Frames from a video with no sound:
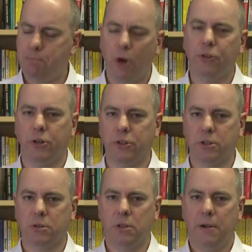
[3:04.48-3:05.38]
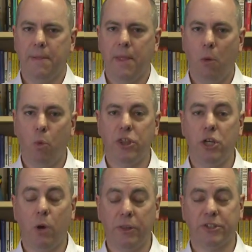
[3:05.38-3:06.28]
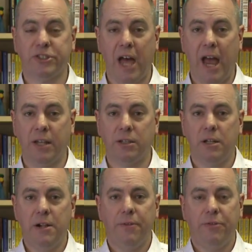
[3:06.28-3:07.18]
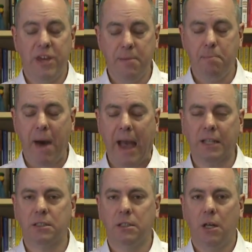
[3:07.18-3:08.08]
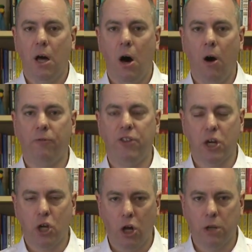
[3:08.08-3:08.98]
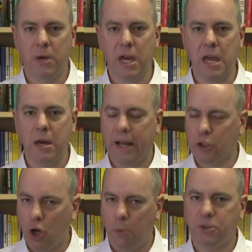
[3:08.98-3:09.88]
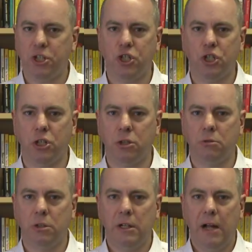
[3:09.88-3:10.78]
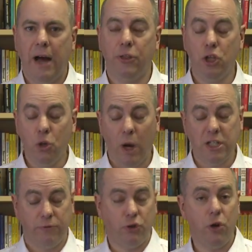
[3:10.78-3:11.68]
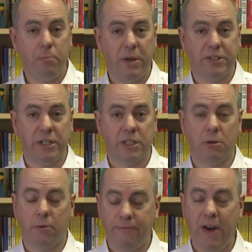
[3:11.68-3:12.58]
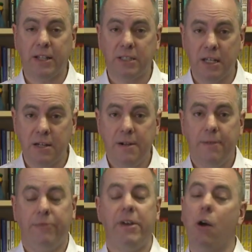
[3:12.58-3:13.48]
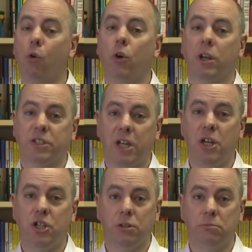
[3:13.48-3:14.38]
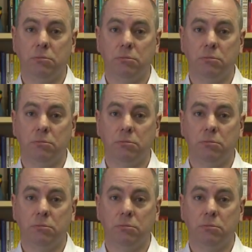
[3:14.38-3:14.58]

bothered, and whether you understand the impact of the economy and competition and the new ways of doing business that are affecting their organisation.